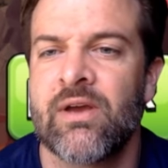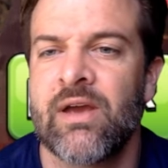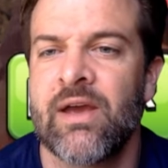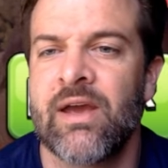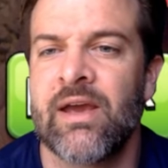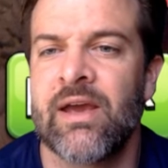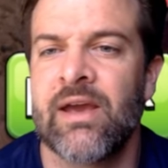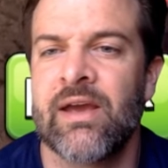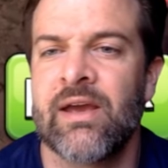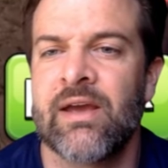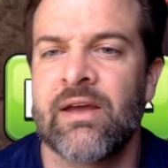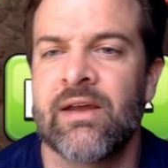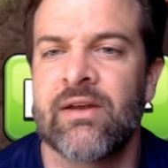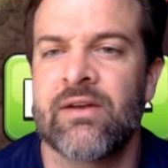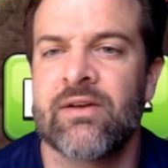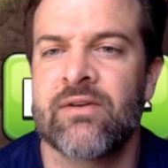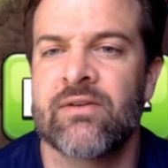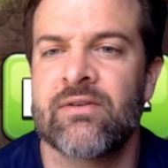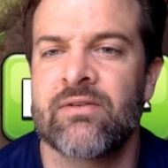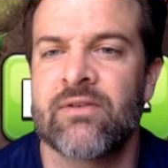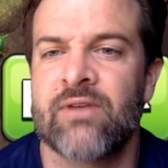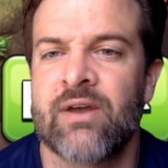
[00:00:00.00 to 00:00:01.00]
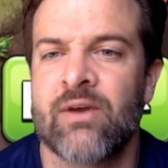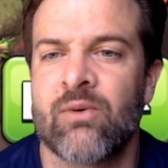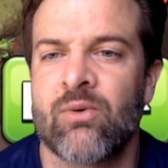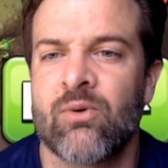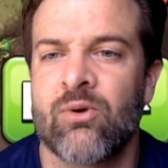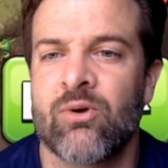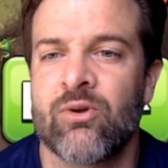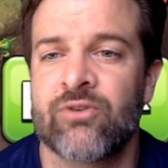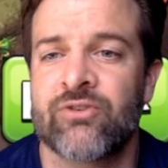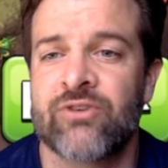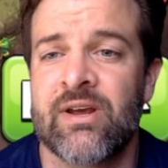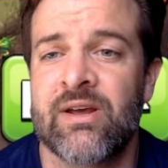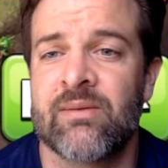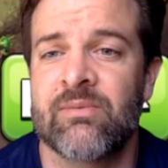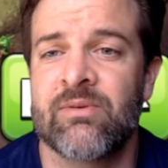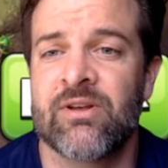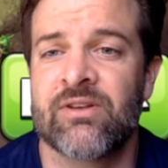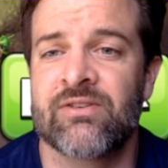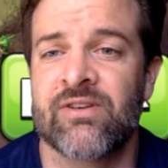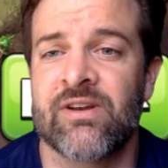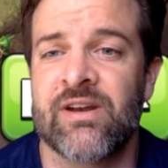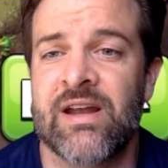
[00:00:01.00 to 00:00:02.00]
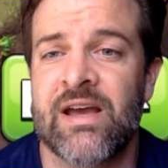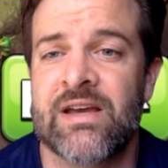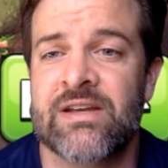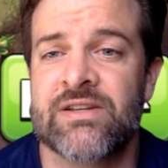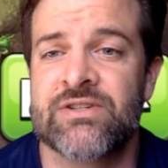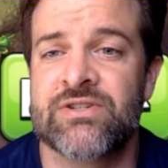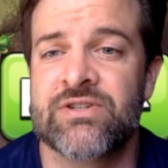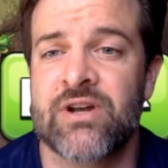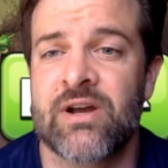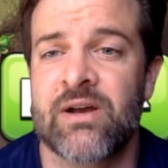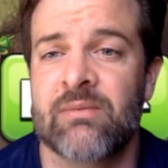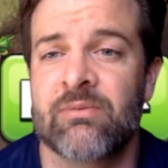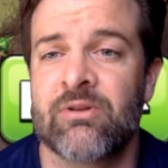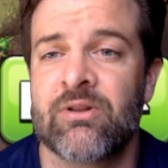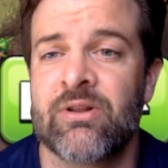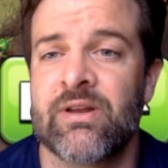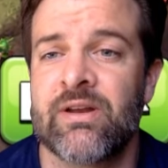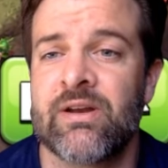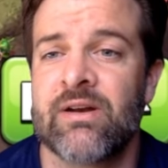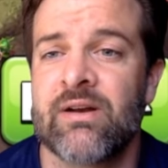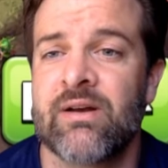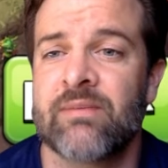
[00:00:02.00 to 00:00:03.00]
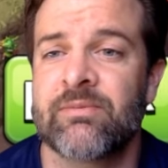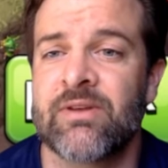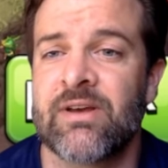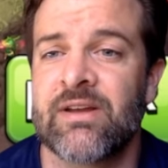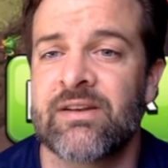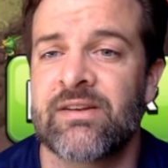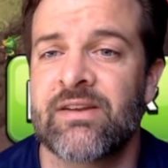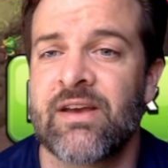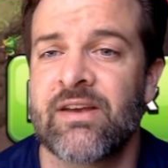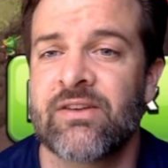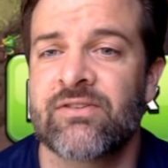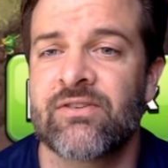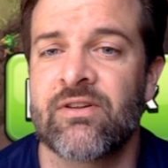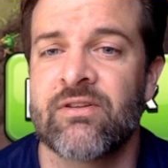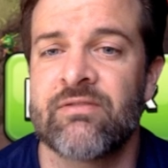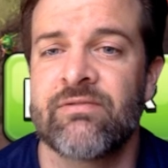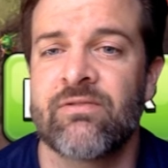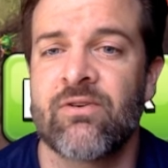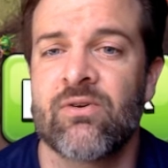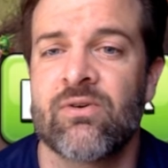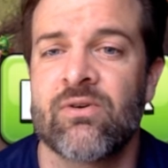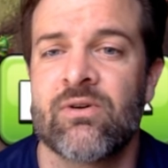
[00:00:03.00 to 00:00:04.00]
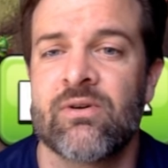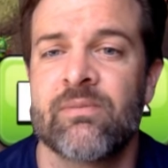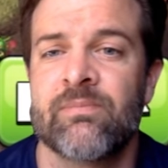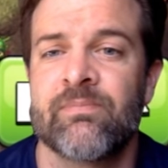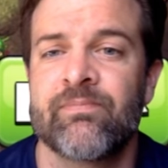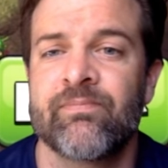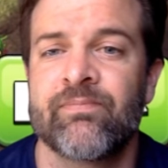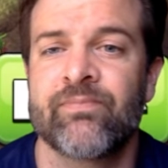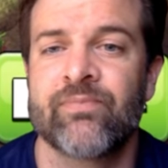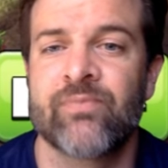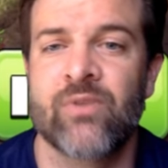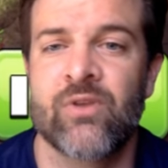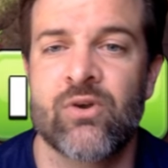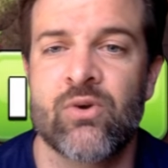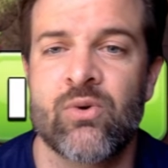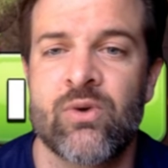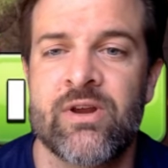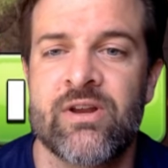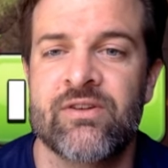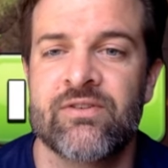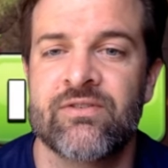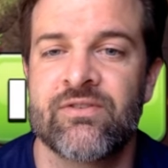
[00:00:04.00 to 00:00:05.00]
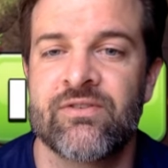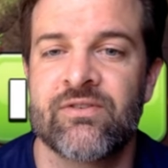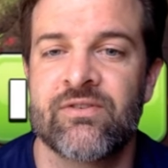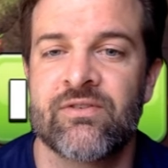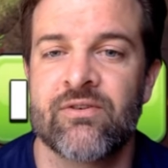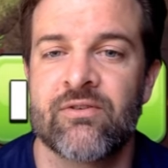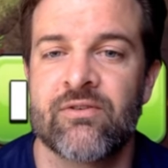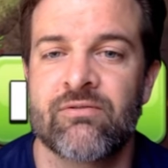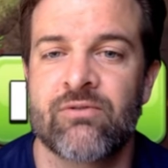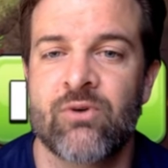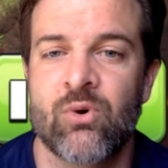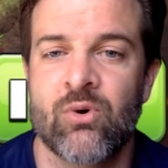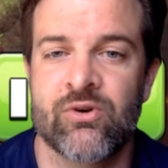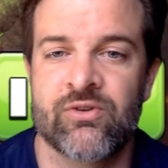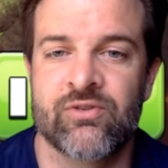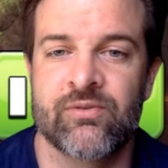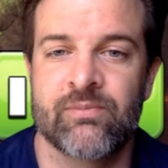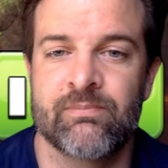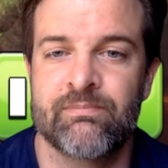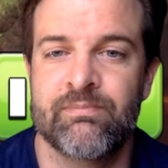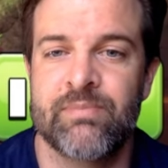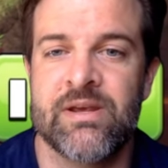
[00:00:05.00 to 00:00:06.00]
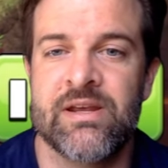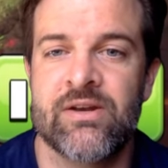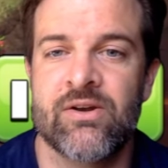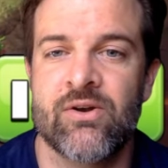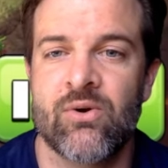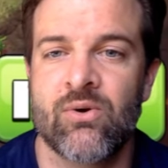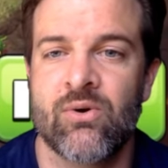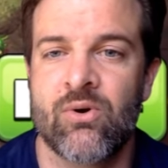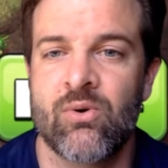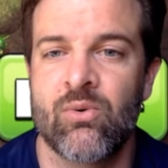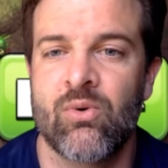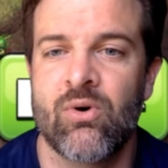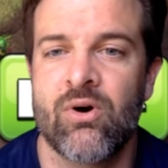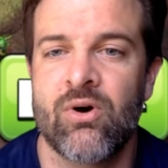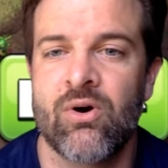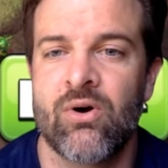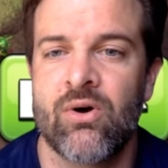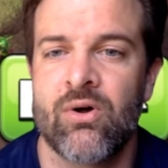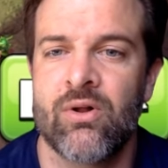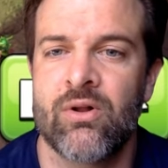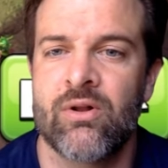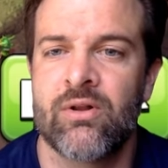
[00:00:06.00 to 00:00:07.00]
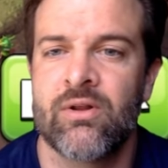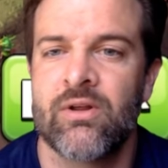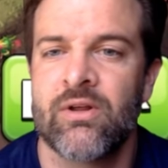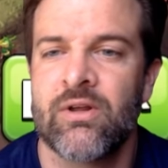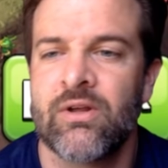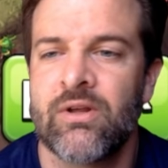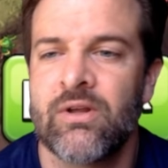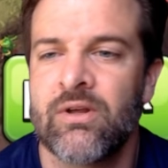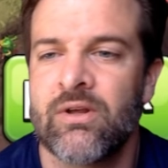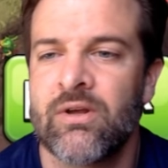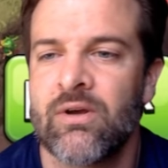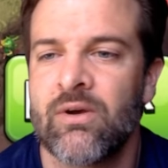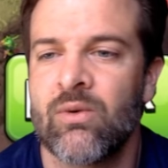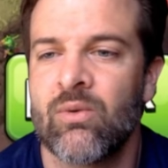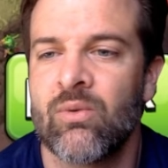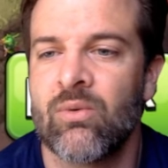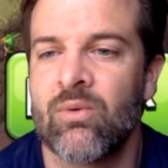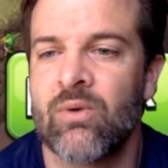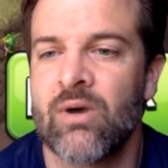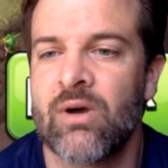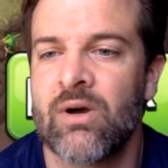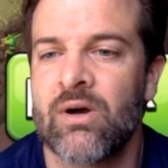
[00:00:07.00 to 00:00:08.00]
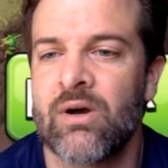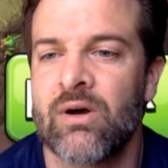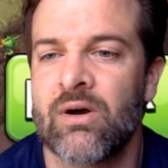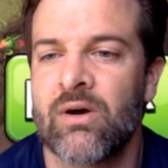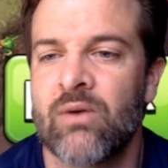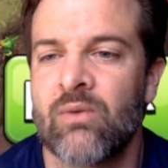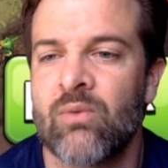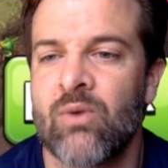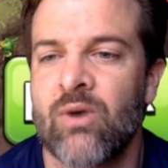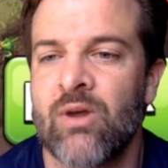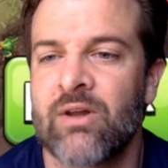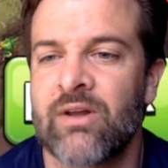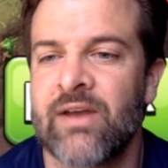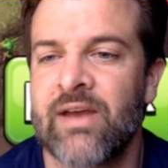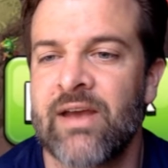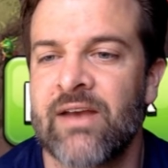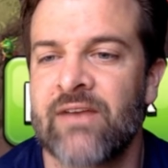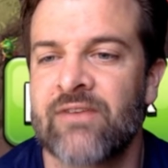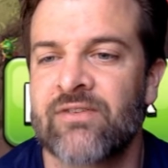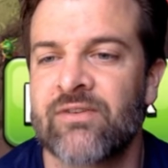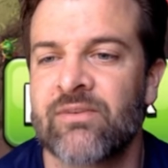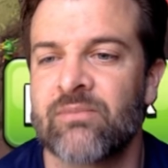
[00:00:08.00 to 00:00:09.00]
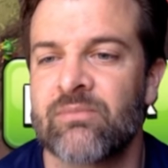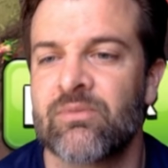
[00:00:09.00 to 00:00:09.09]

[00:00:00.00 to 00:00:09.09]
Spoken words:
And that Royal Champ does a nice job cleaning up that Tesla farm. The Queen's, of course, beating on a wall while he has some